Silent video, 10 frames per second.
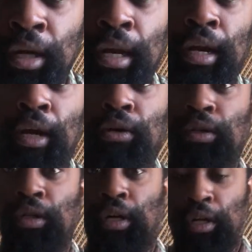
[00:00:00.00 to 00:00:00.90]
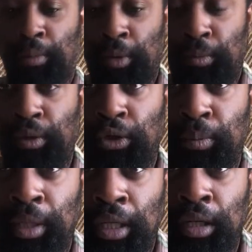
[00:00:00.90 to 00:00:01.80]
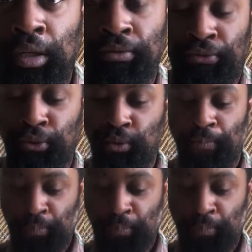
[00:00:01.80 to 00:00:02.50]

Now not only are people that are gonna be eating the fruit,